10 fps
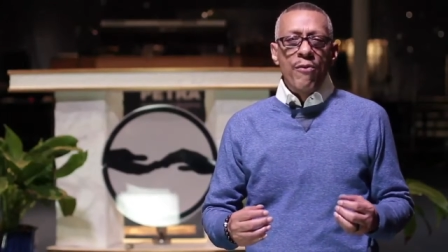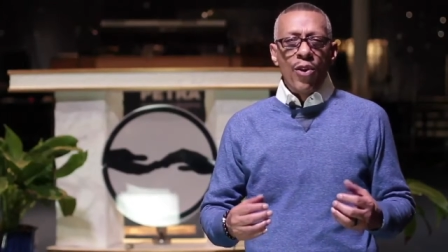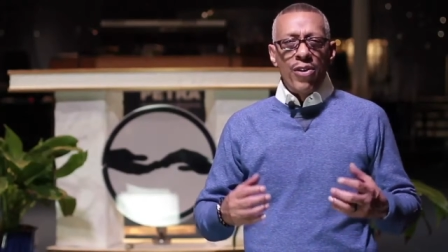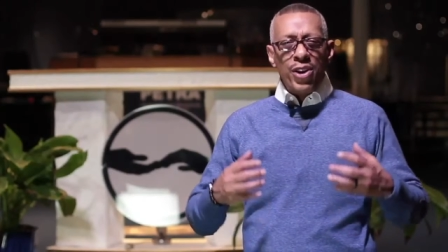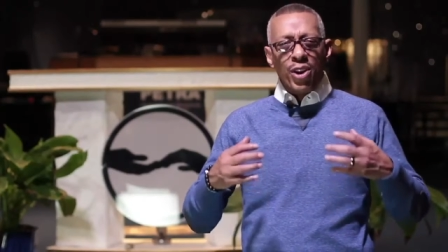
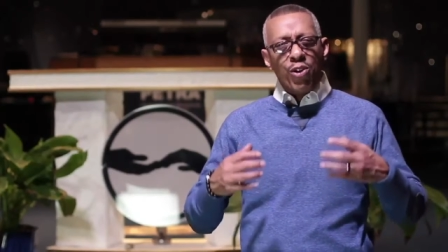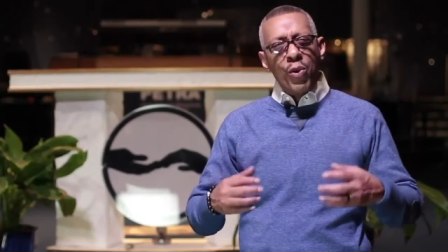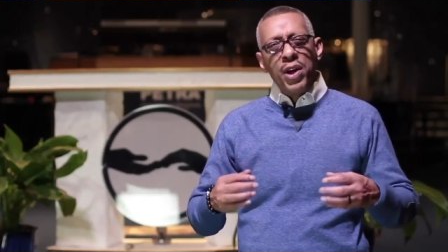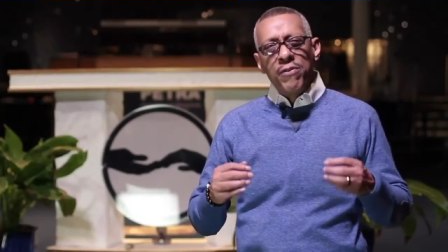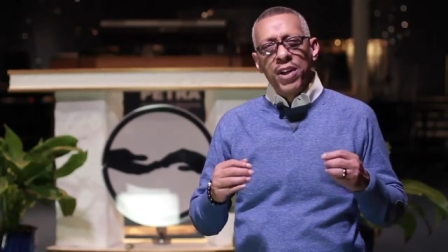for the
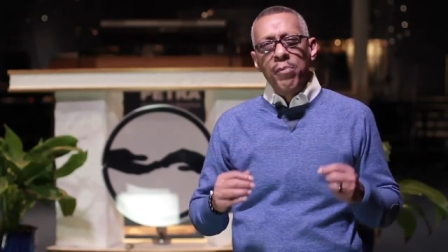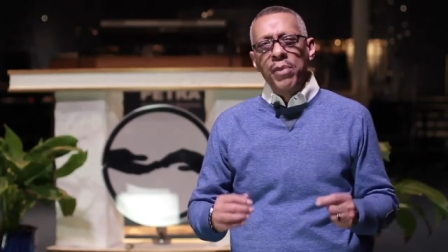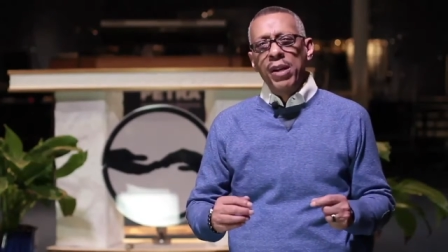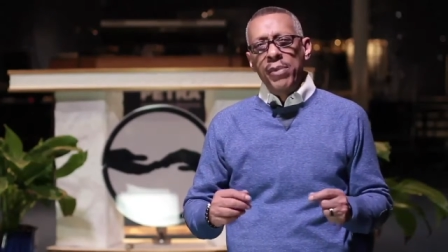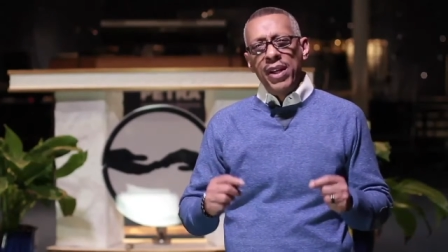degree of
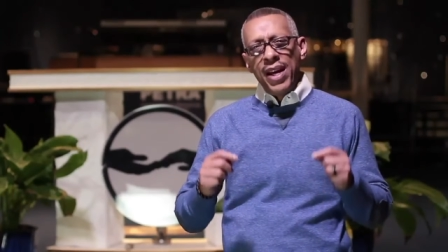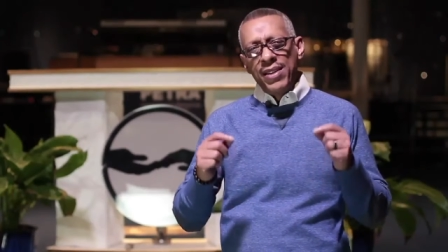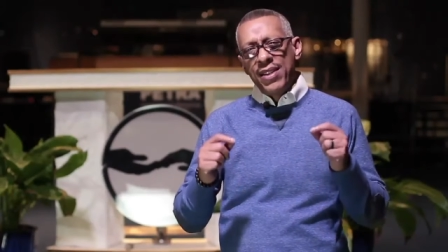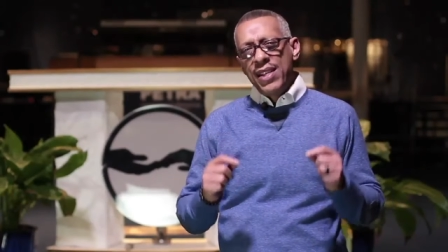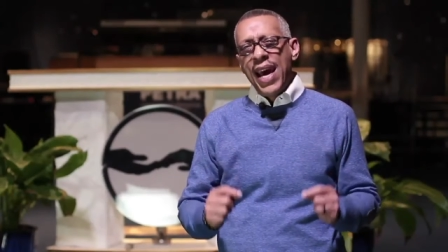commitment
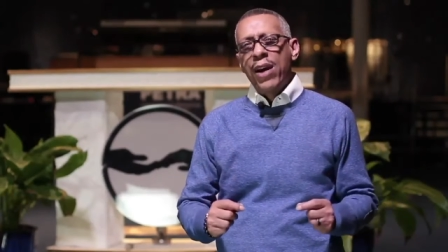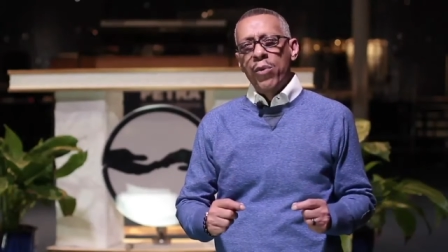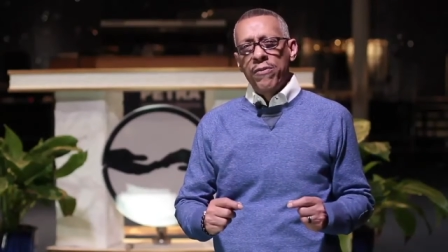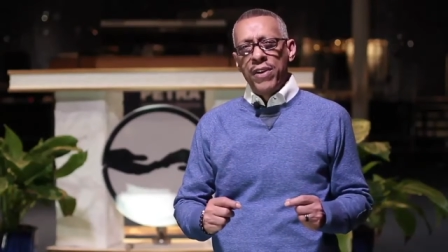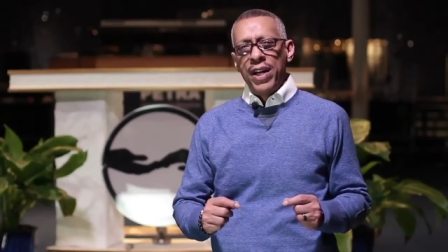and
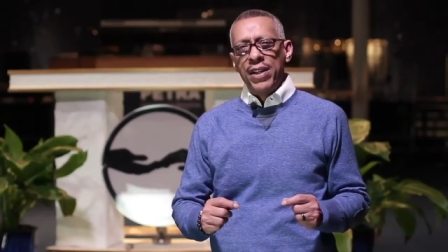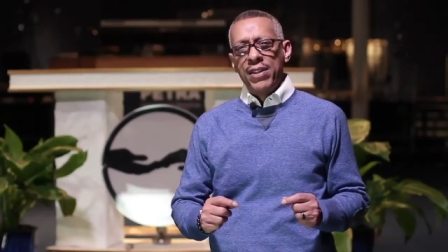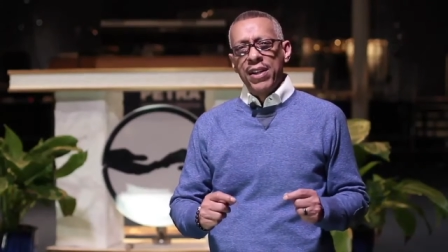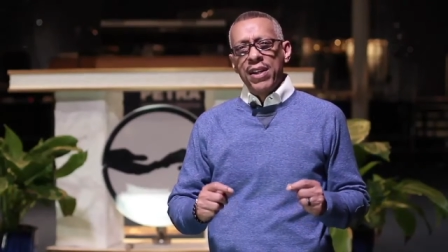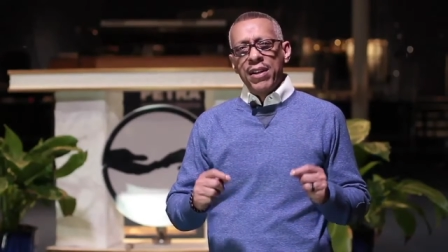
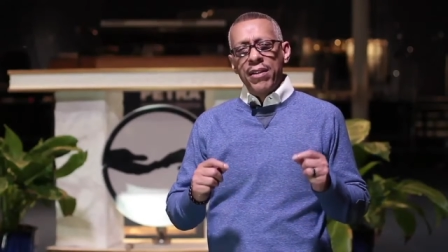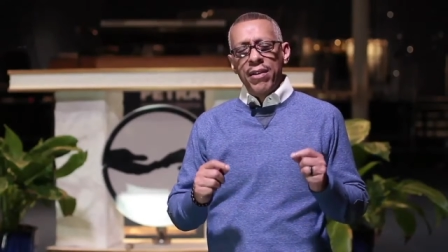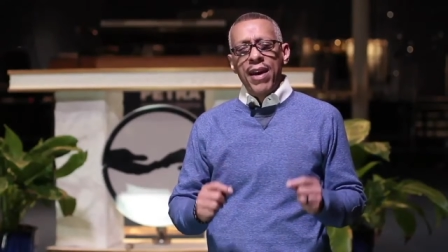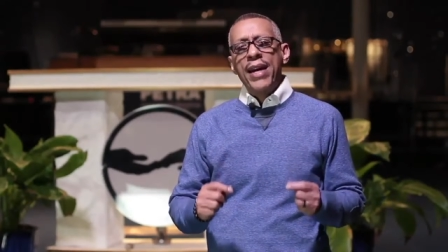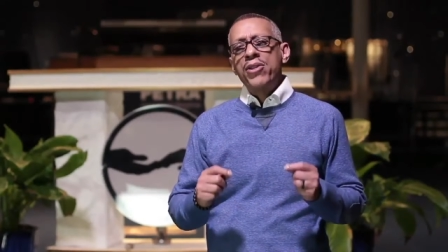sacrifice
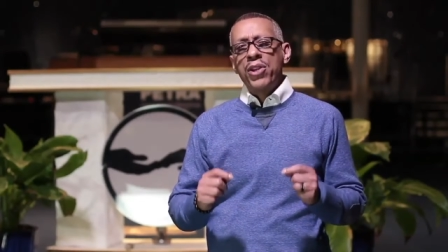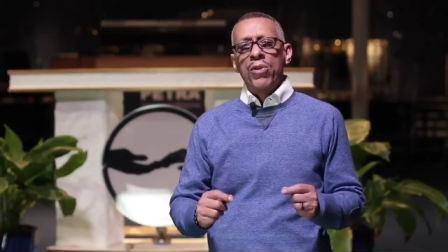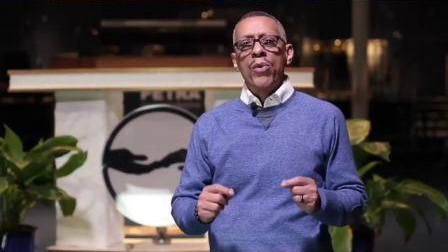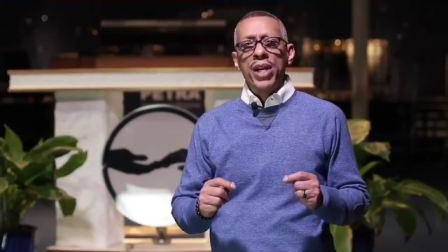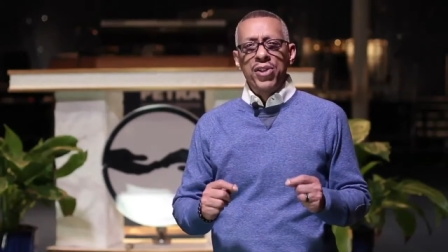that that
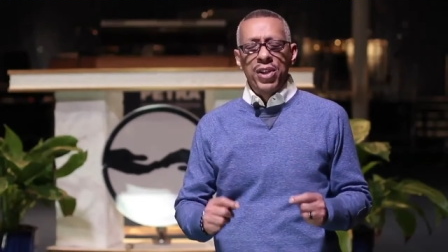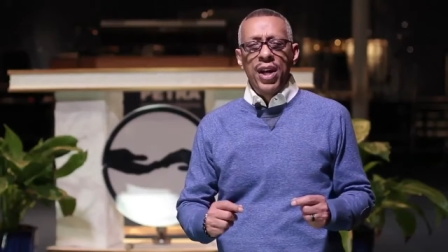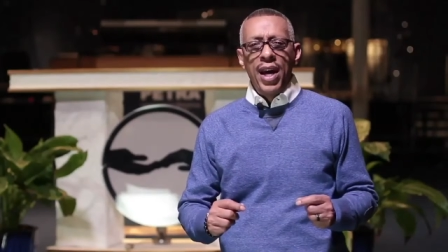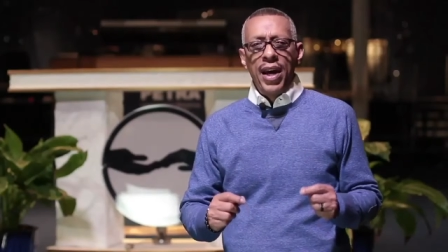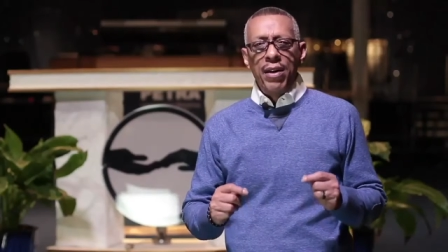generation
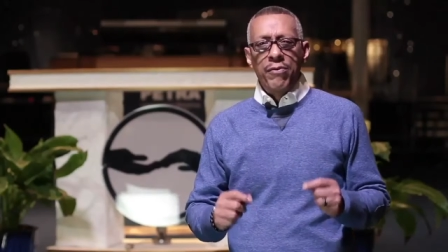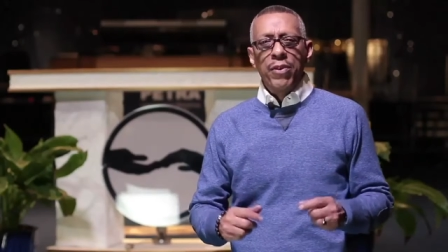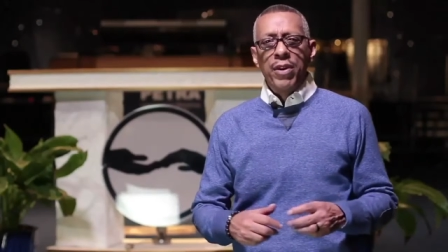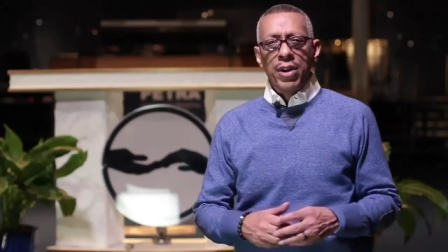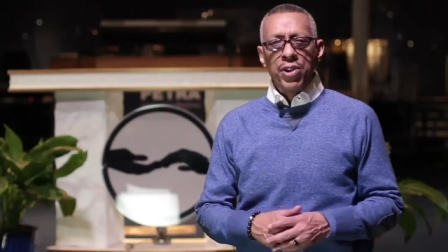had
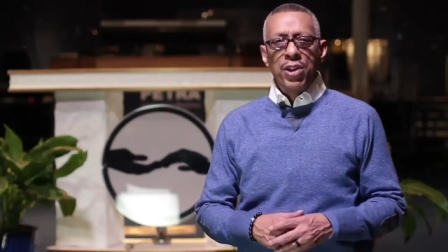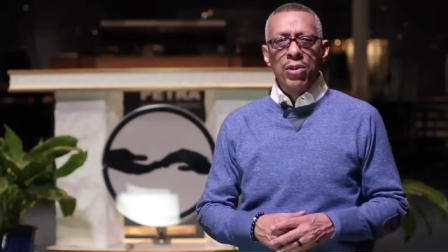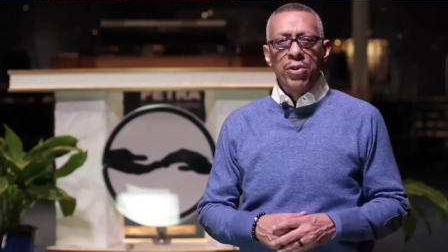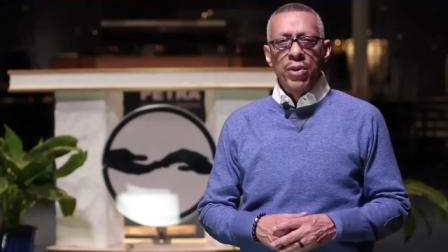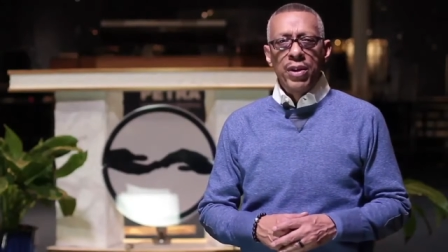for their
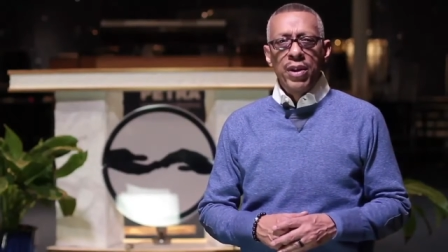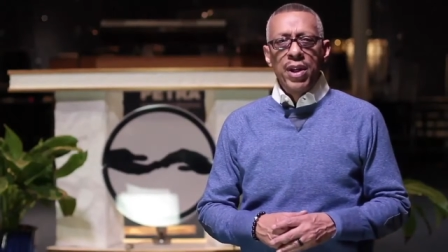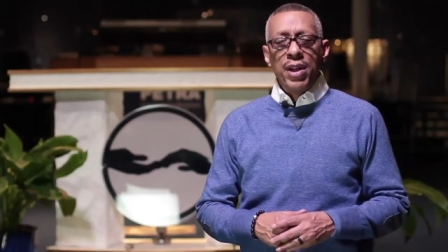children.